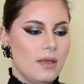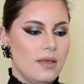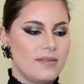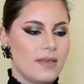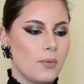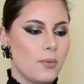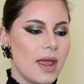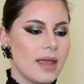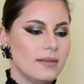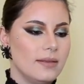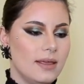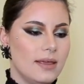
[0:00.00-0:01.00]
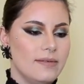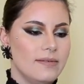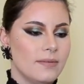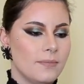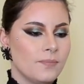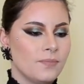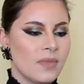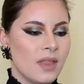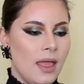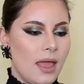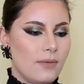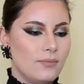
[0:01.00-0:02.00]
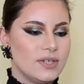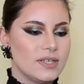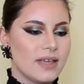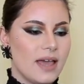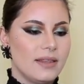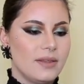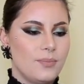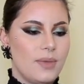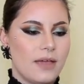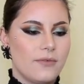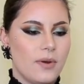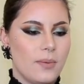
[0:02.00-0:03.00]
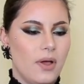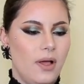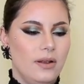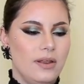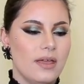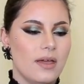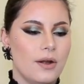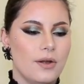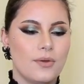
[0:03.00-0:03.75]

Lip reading: As I write this, I've just gotten back from holding our